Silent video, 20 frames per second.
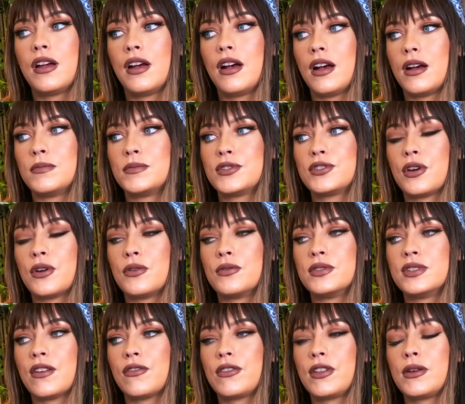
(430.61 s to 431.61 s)
Um, so
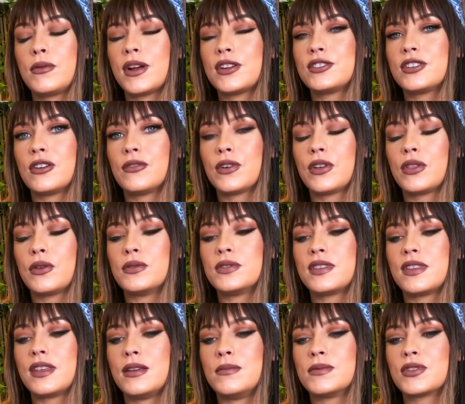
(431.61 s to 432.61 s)
definitely watch out for those
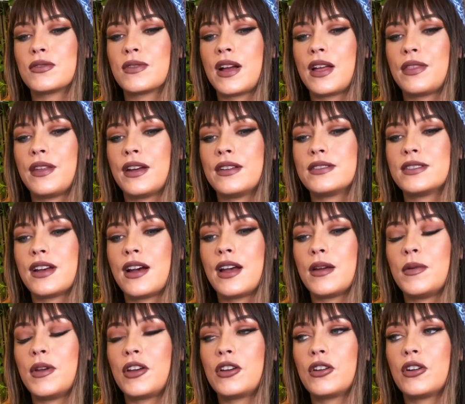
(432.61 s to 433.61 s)
themes around that
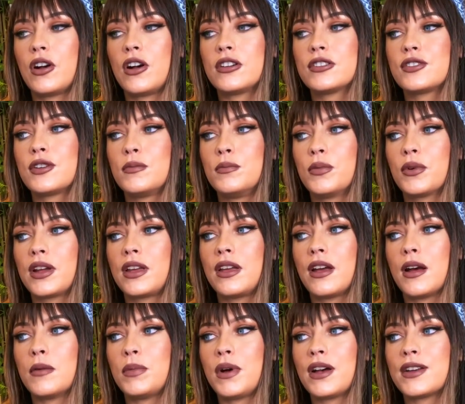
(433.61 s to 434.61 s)
time. It could also bring
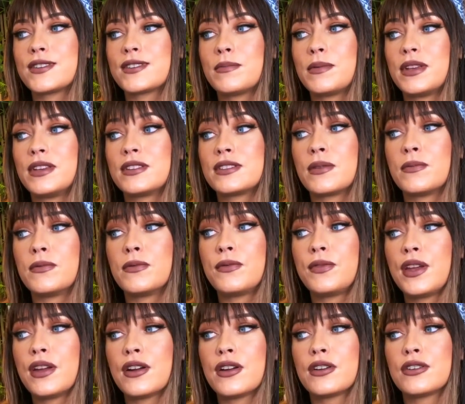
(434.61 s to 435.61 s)
up possibly some
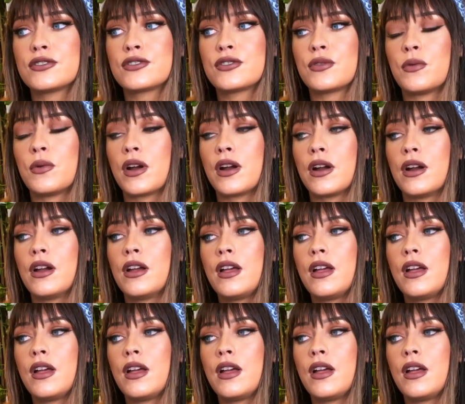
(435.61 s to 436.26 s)
fears or